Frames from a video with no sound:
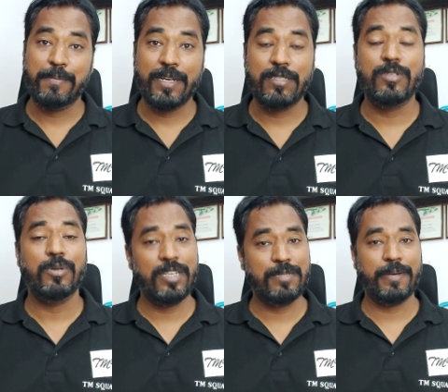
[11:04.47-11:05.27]
but
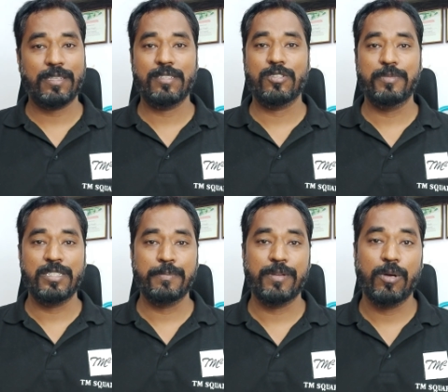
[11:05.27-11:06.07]
don't expect this to be
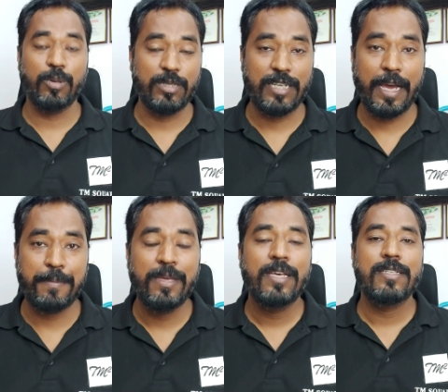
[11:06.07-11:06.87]
simple all the time.